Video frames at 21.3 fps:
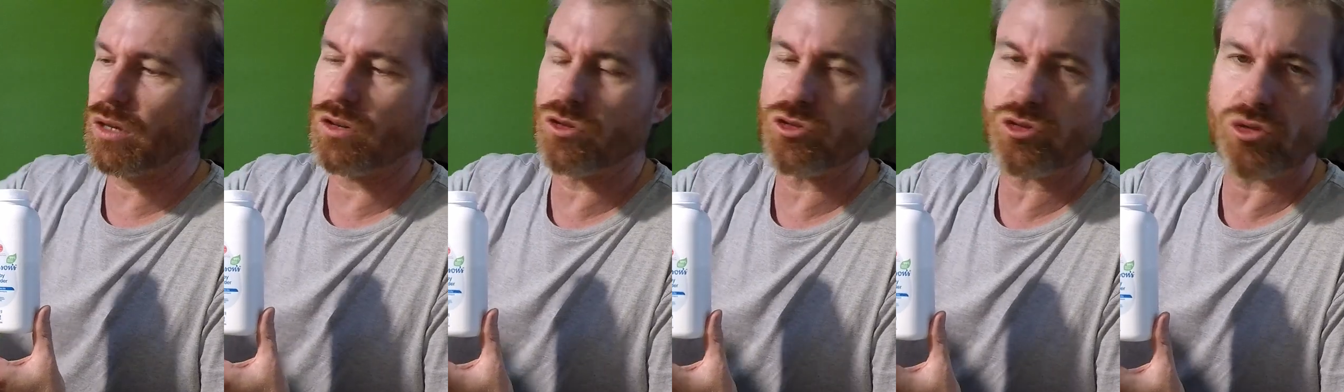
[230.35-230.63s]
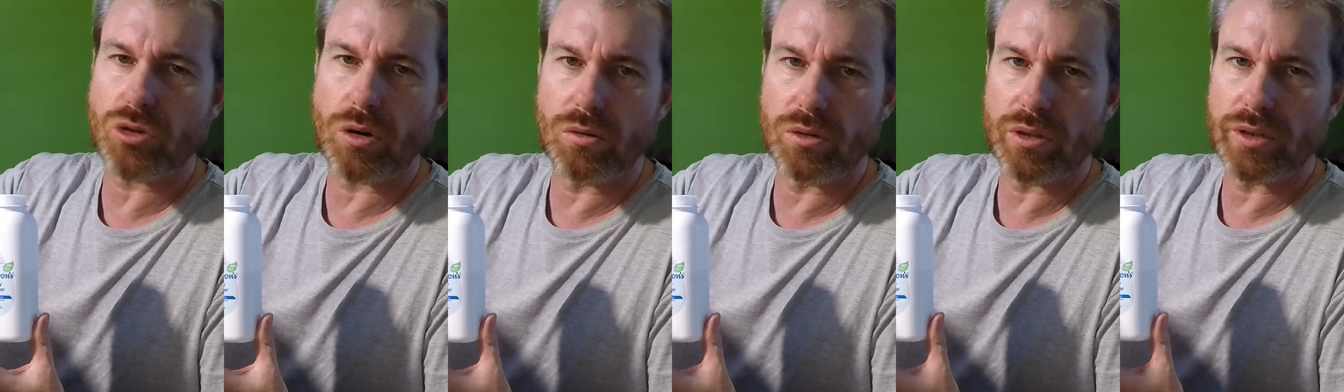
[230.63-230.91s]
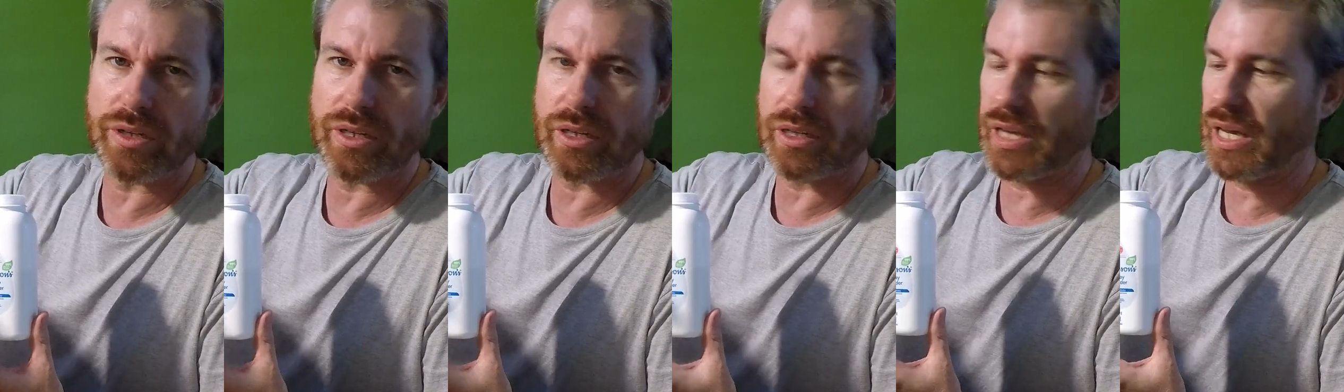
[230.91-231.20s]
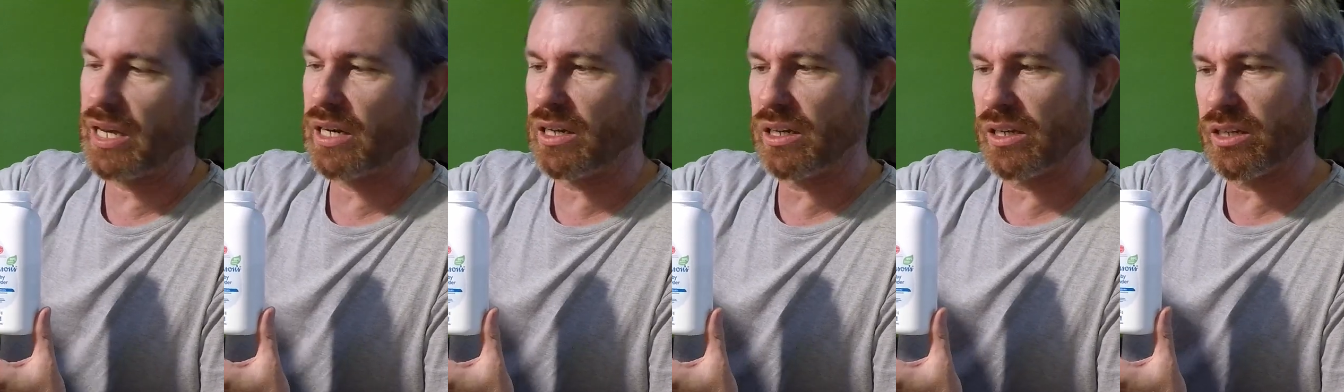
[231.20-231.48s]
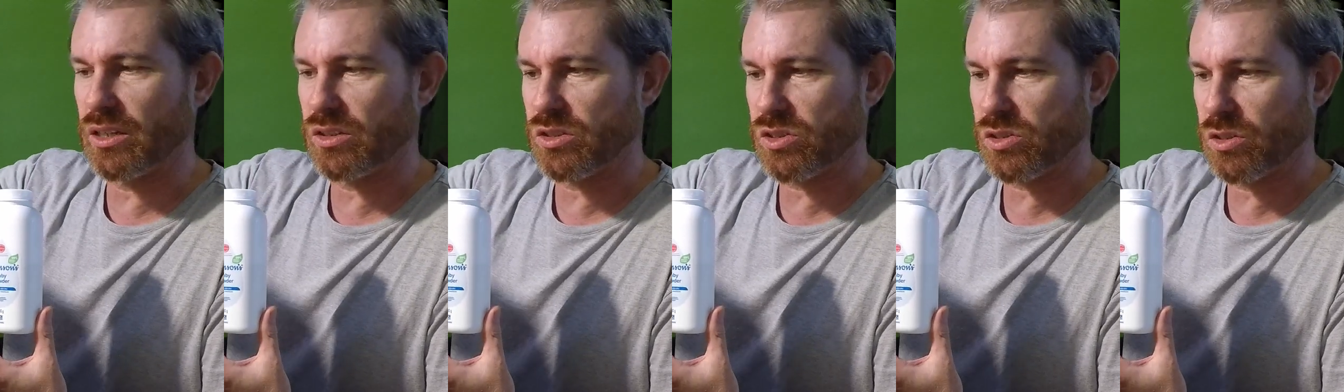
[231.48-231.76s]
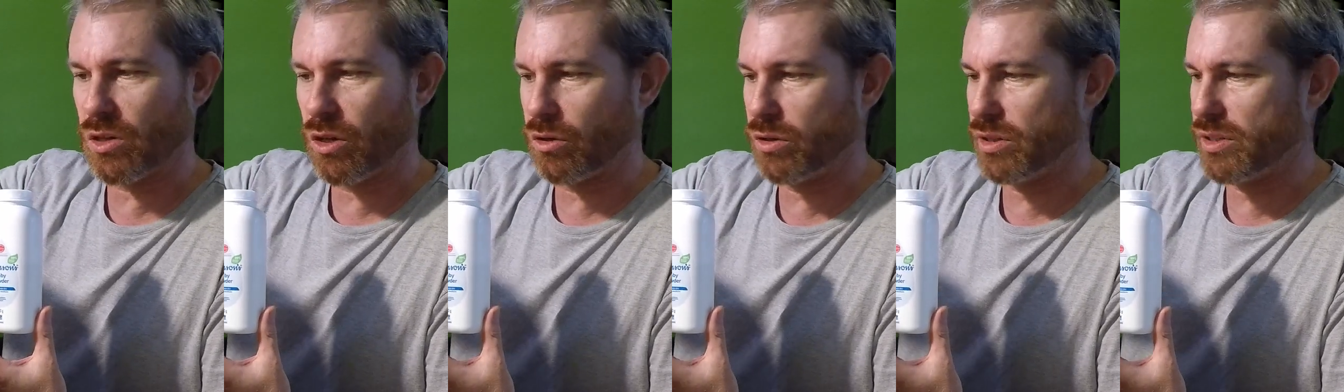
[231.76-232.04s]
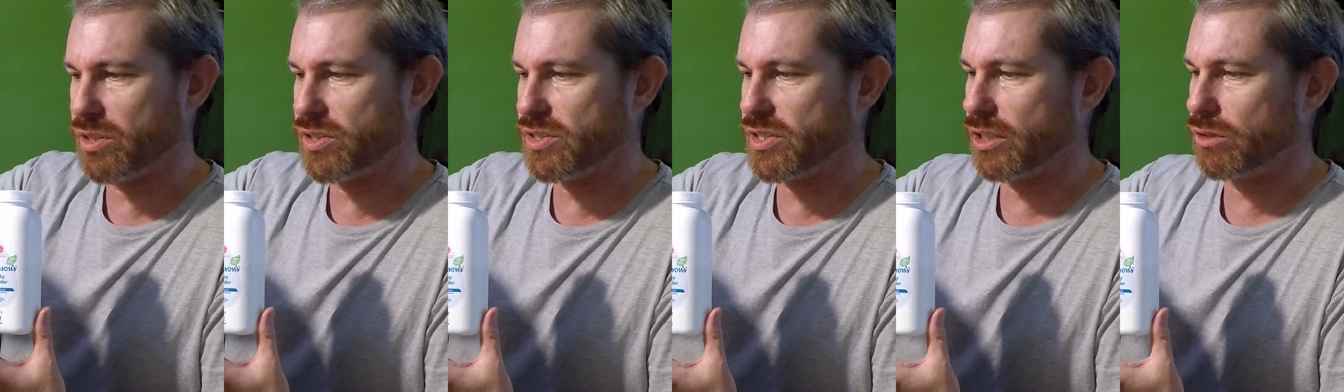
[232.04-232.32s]
control it and let it
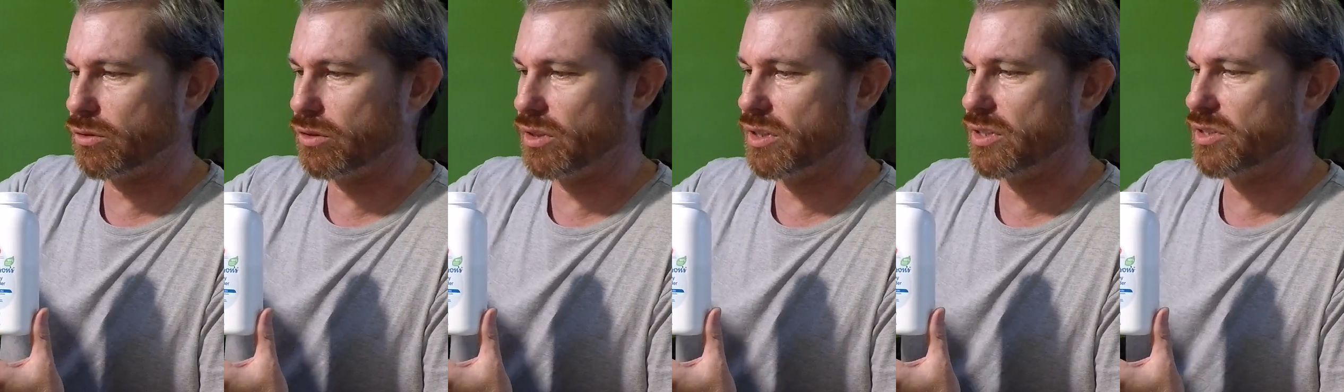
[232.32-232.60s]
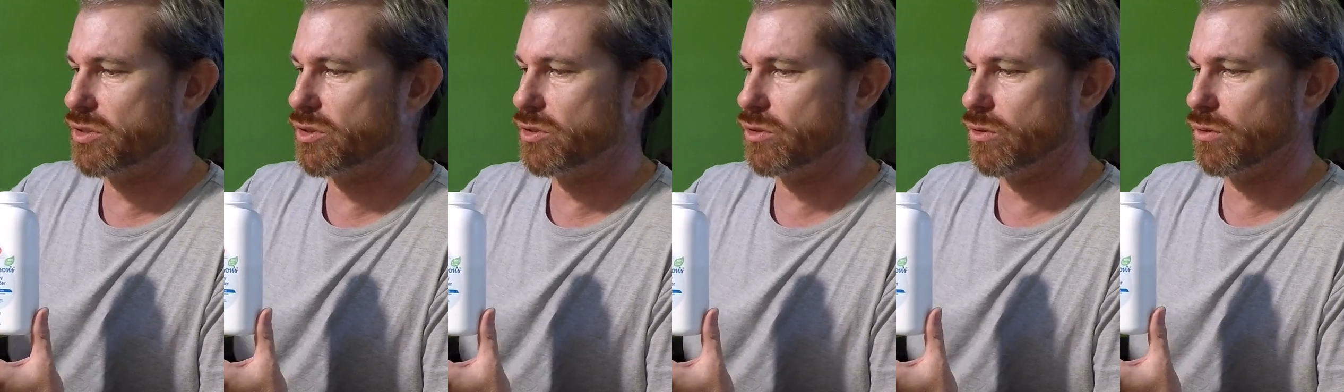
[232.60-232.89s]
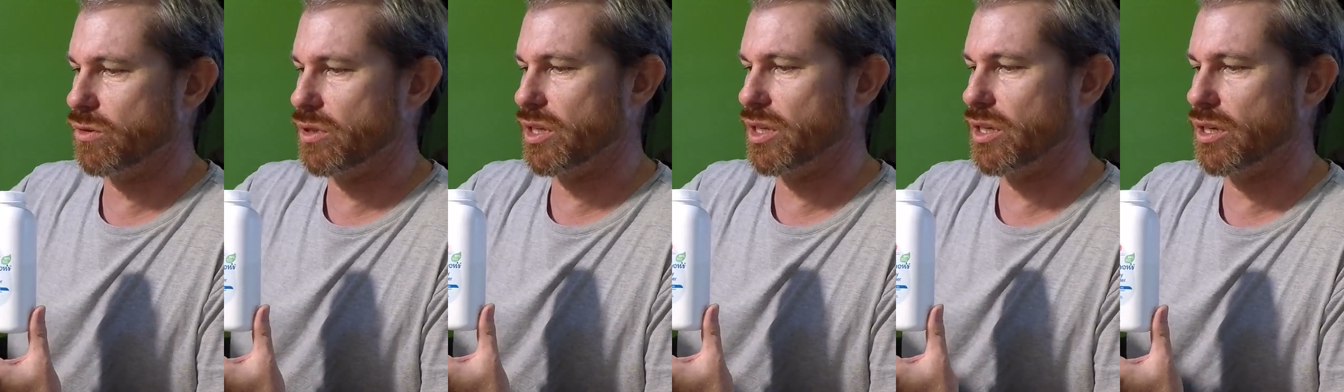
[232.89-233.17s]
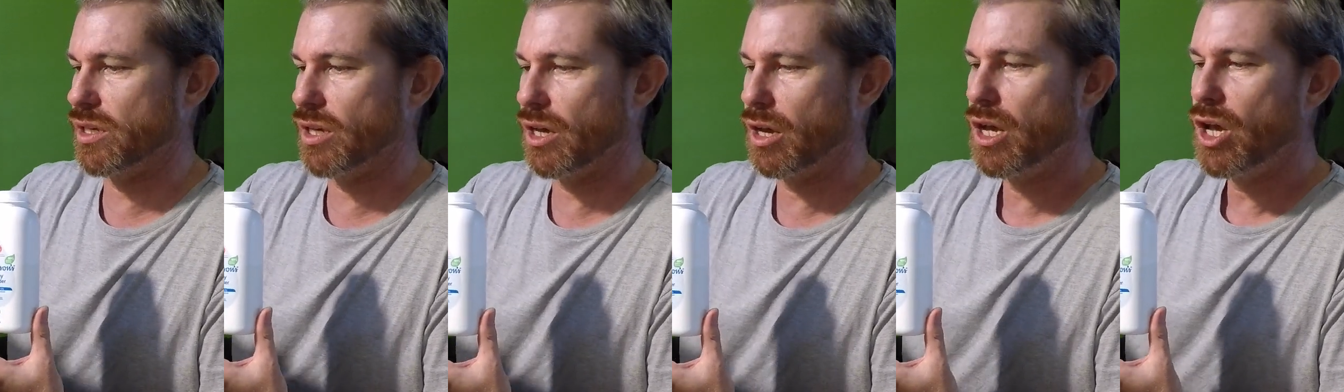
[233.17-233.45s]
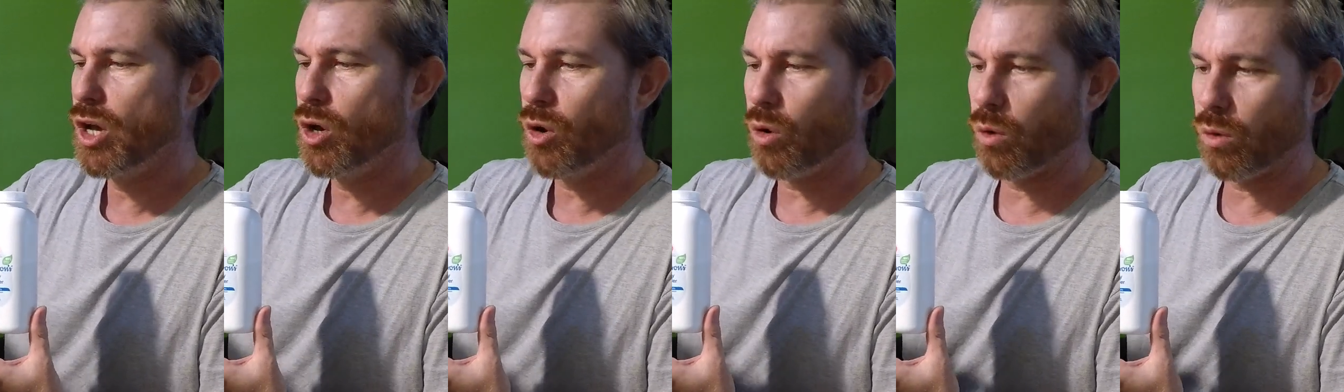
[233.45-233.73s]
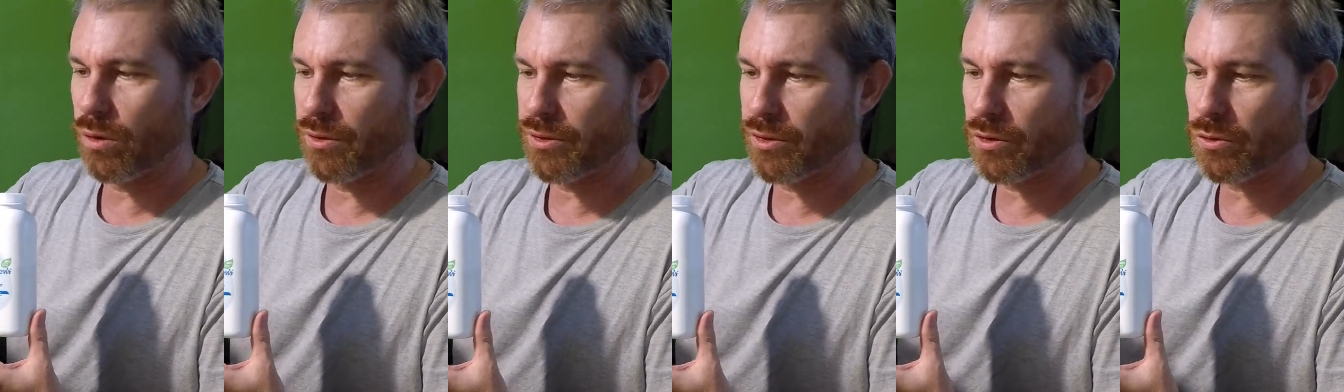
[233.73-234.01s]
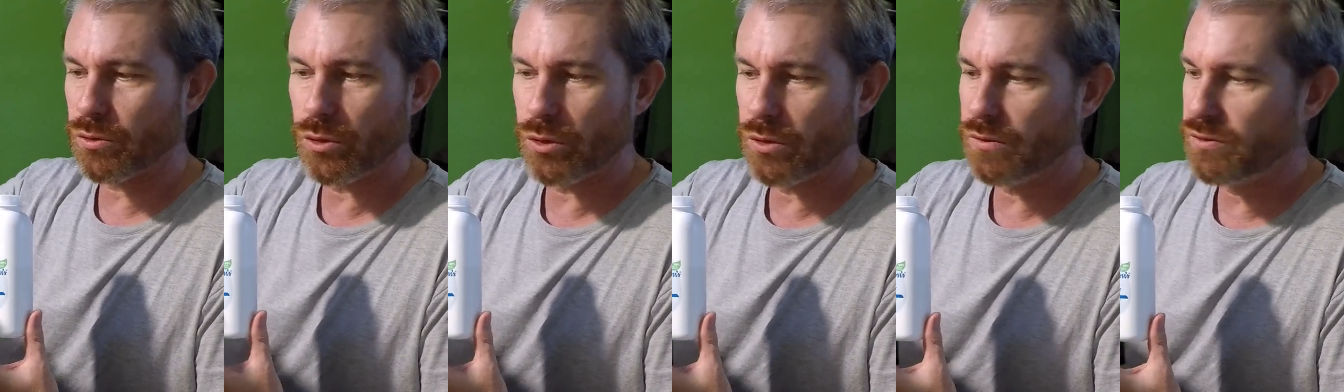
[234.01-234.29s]
slowly settle into all of the
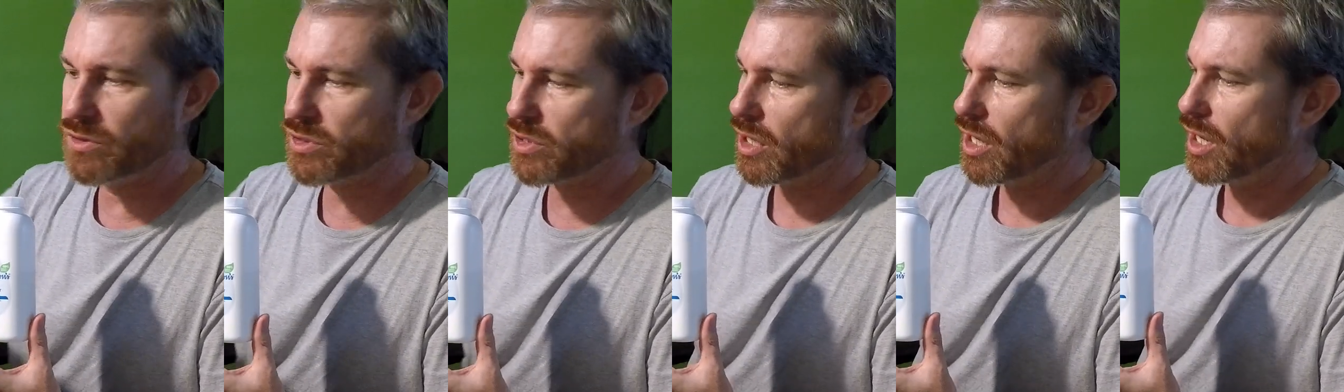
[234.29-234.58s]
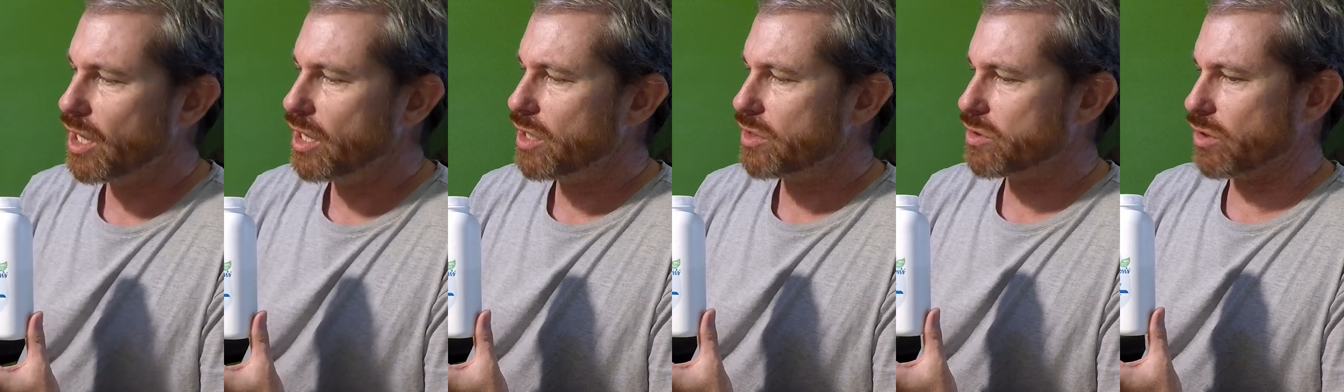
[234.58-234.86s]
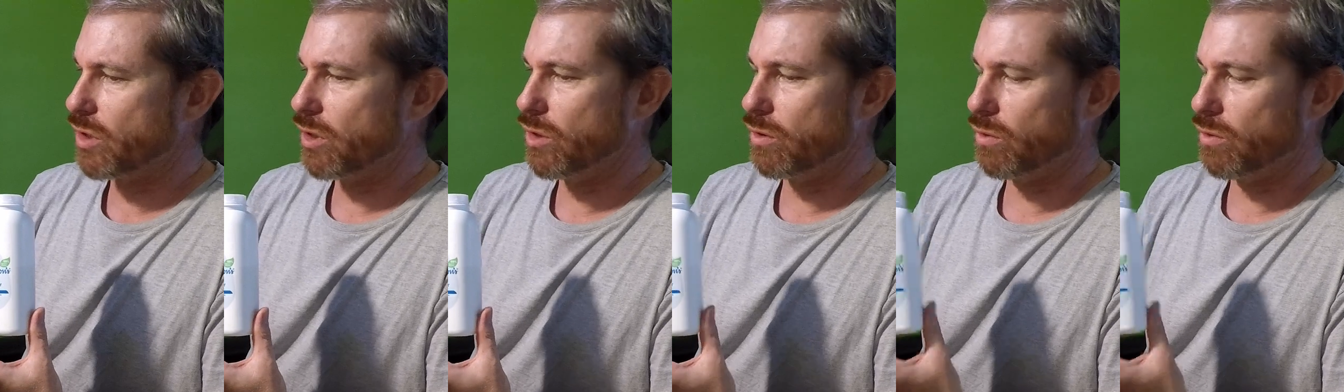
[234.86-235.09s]
grooves. So